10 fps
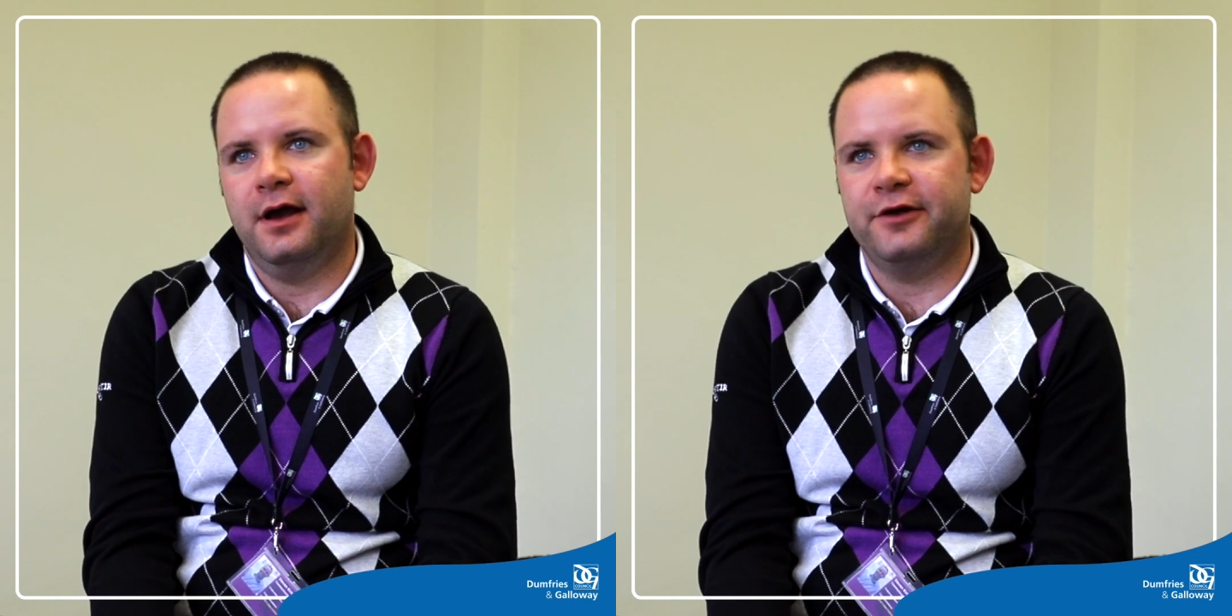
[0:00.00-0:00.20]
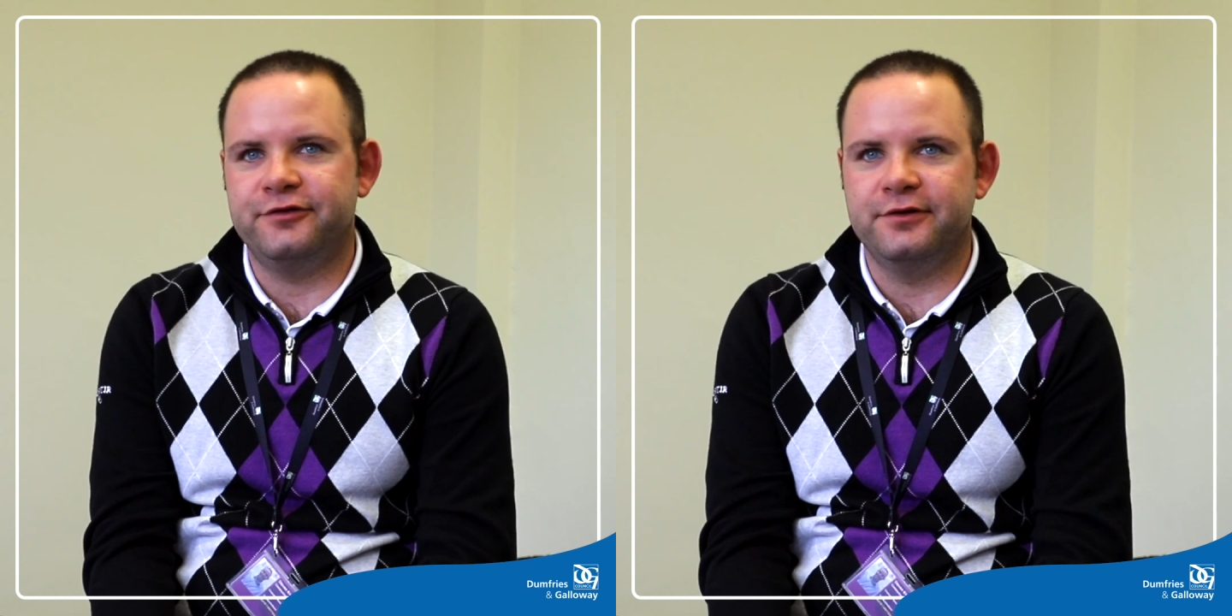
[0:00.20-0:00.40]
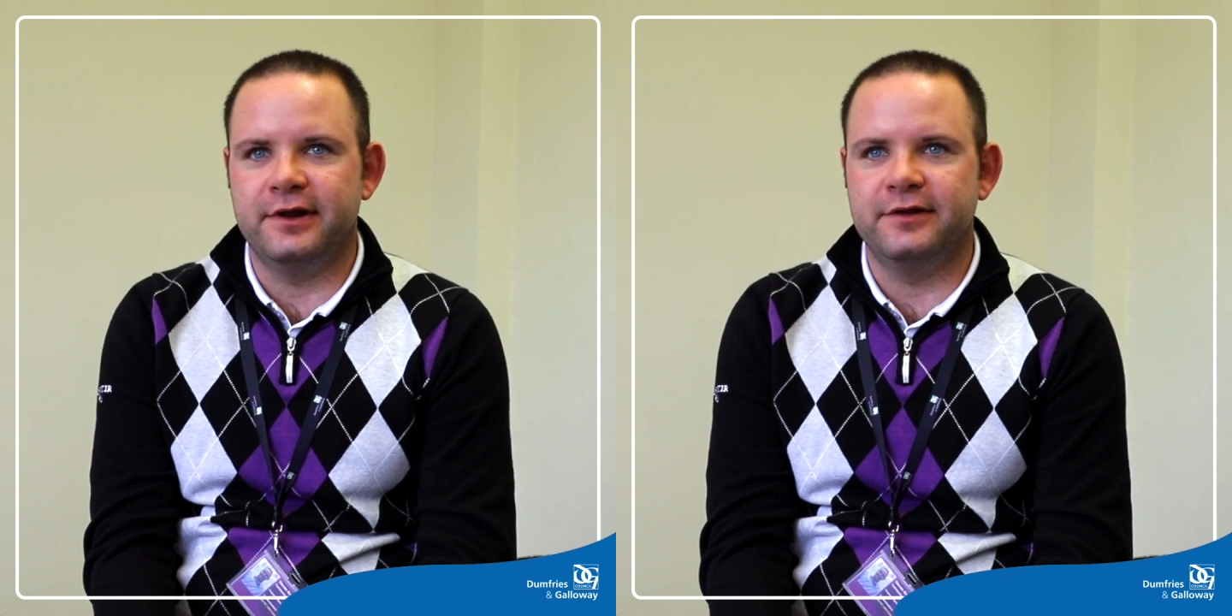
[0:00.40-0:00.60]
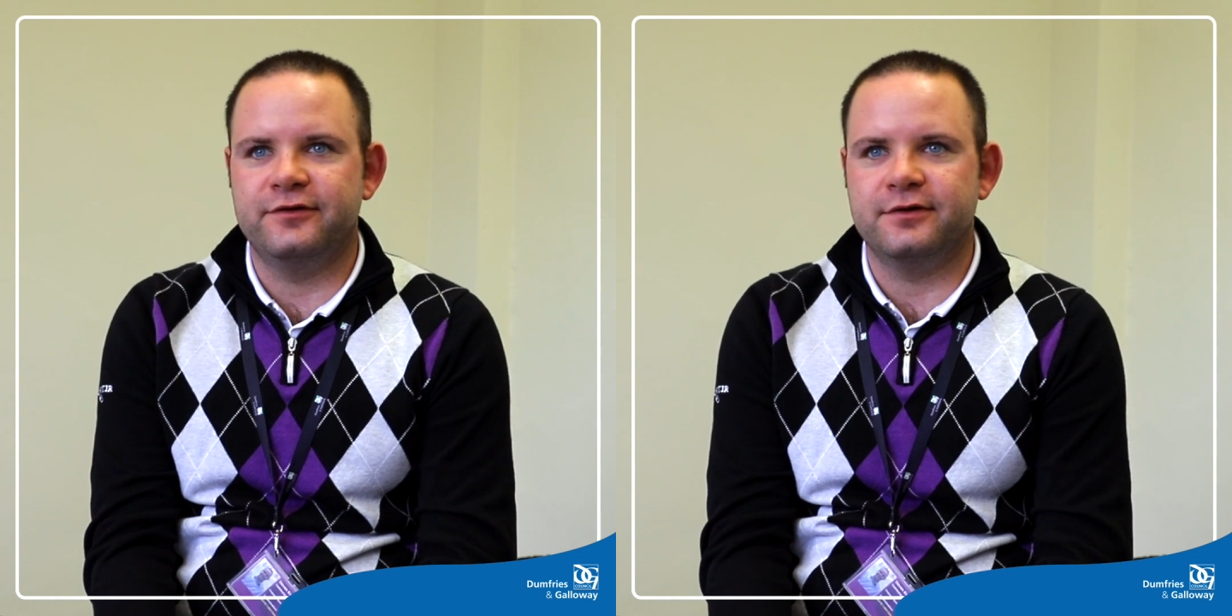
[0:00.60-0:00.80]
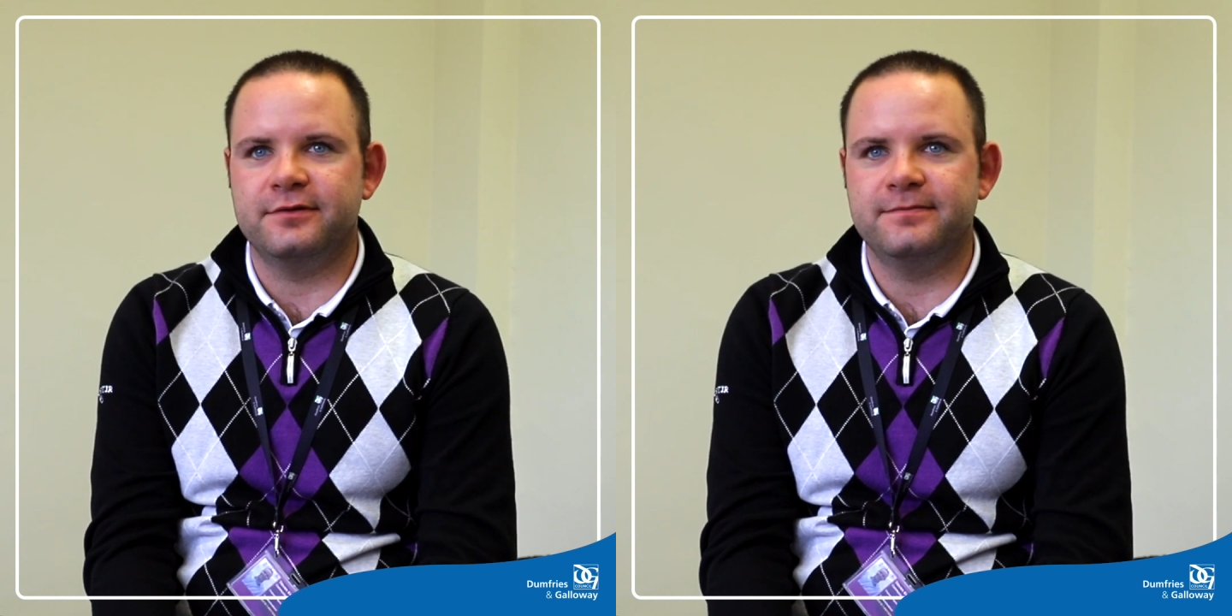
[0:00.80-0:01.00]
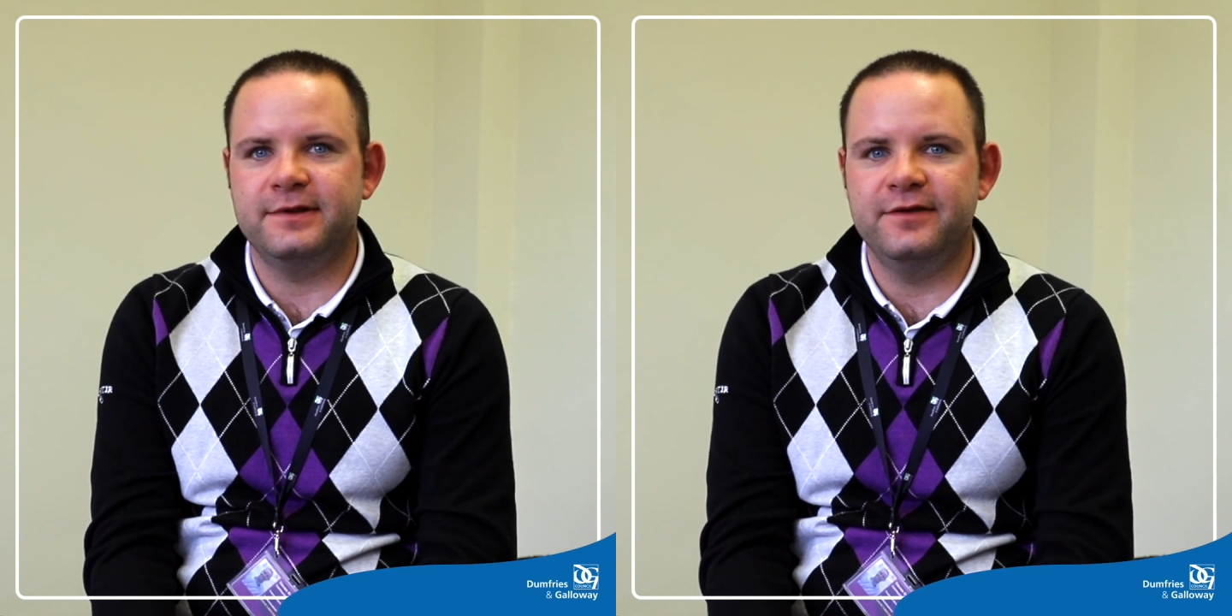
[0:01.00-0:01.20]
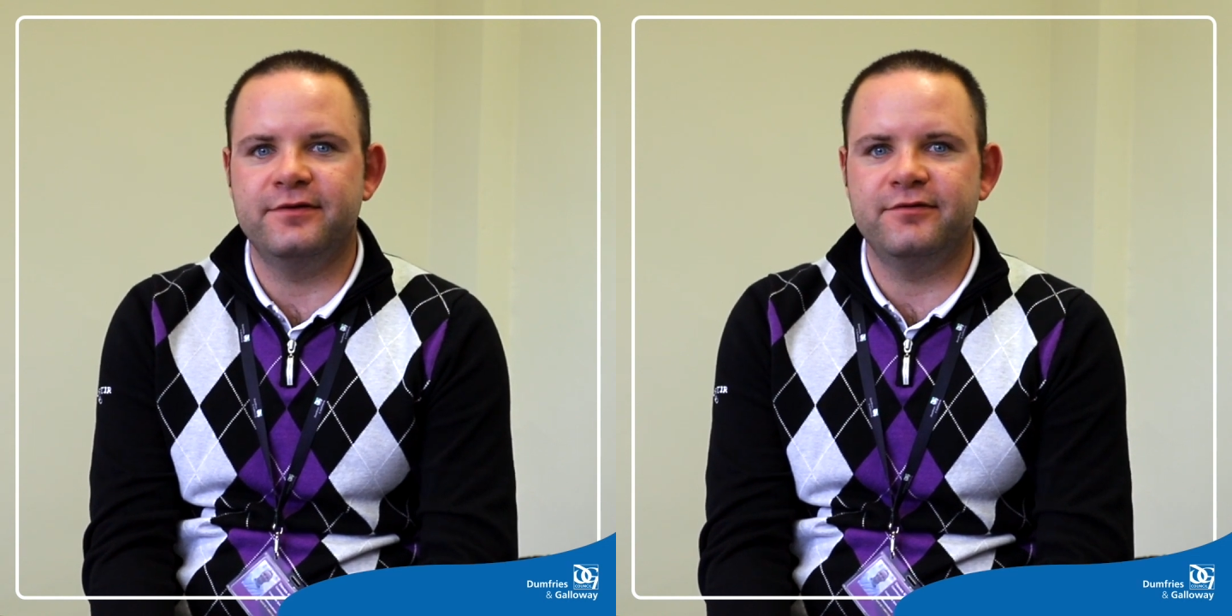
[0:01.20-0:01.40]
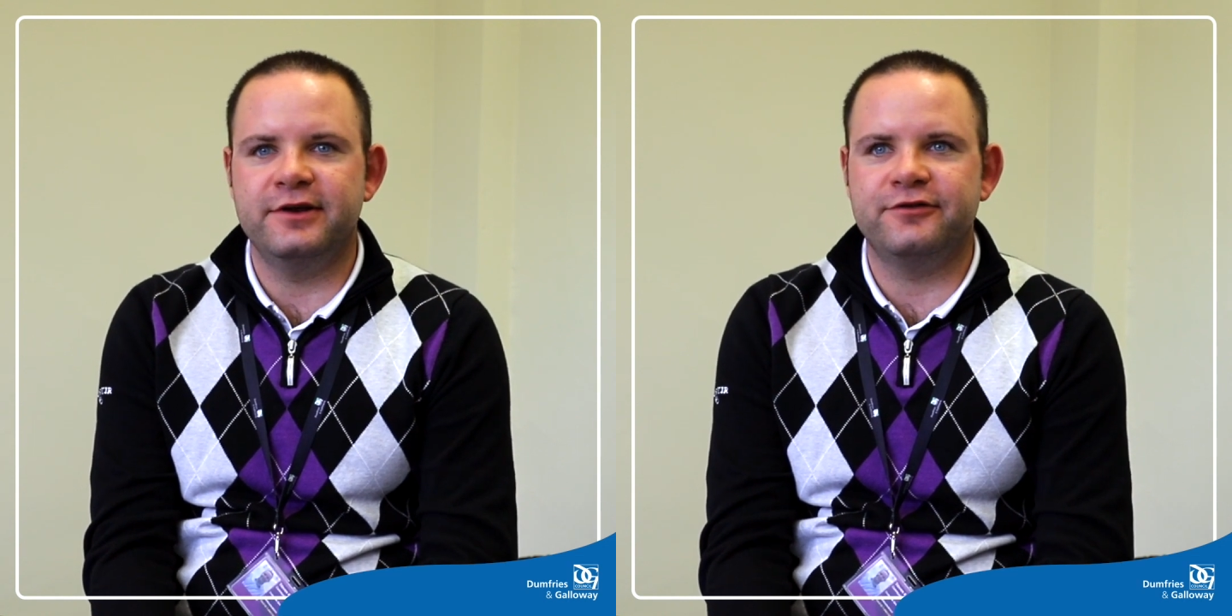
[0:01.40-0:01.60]
assurance or
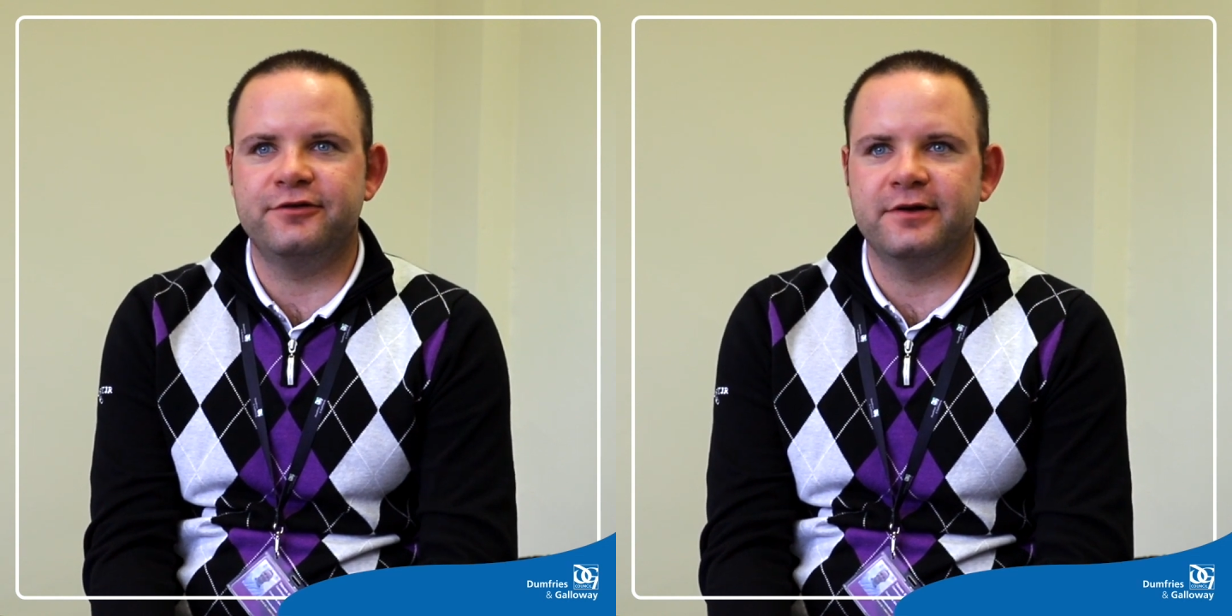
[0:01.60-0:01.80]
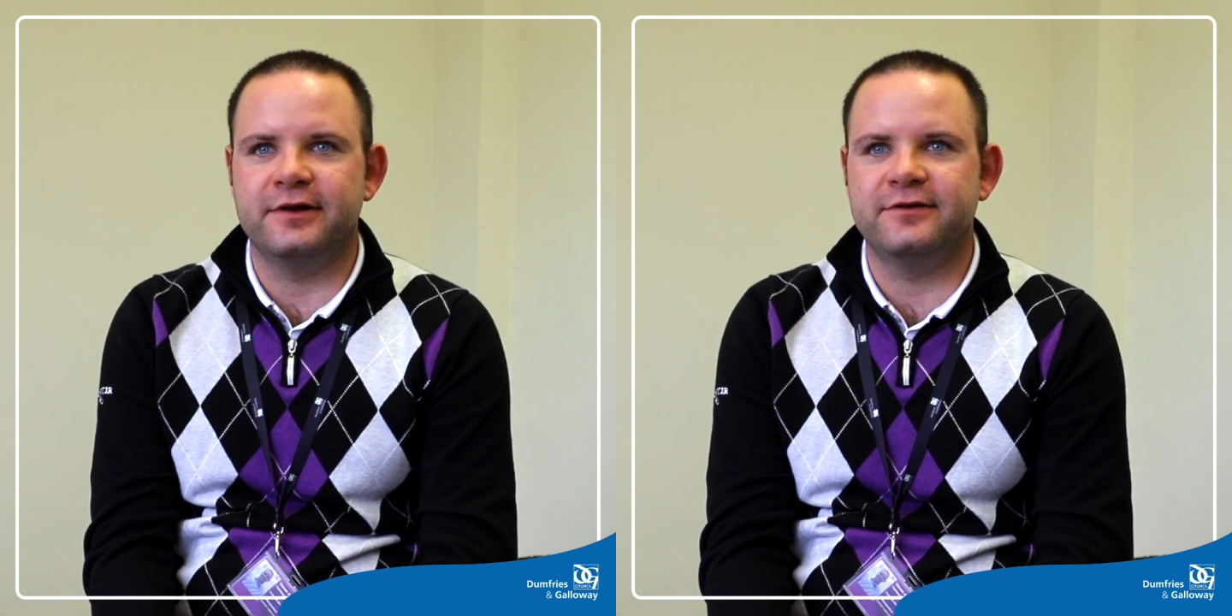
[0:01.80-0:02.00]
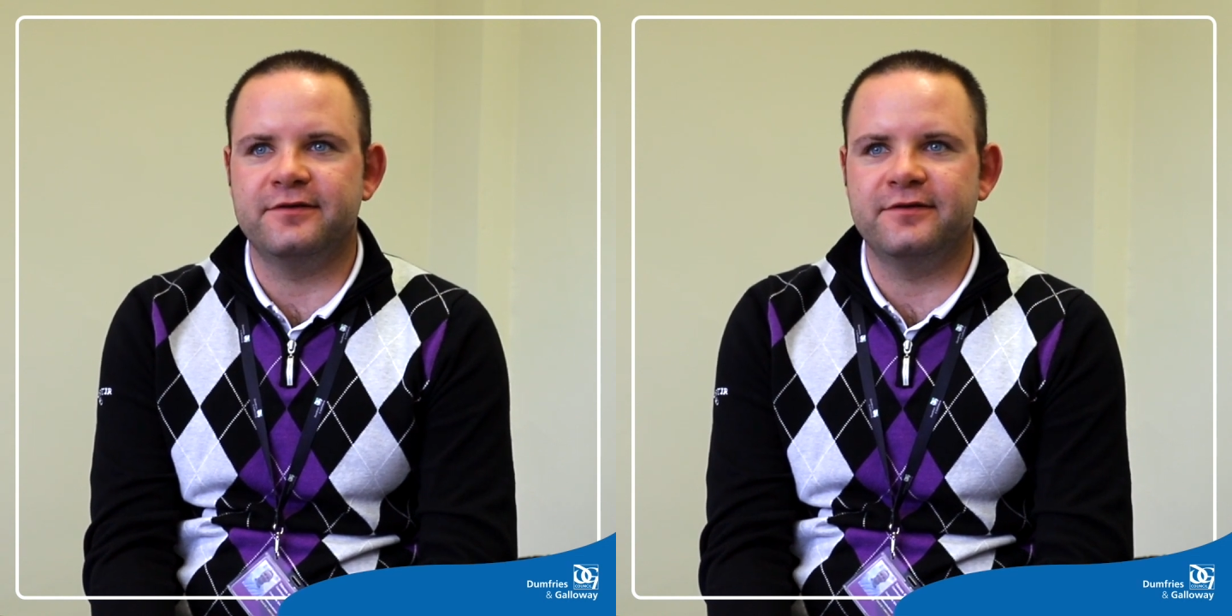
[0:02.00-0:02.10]
even reassurance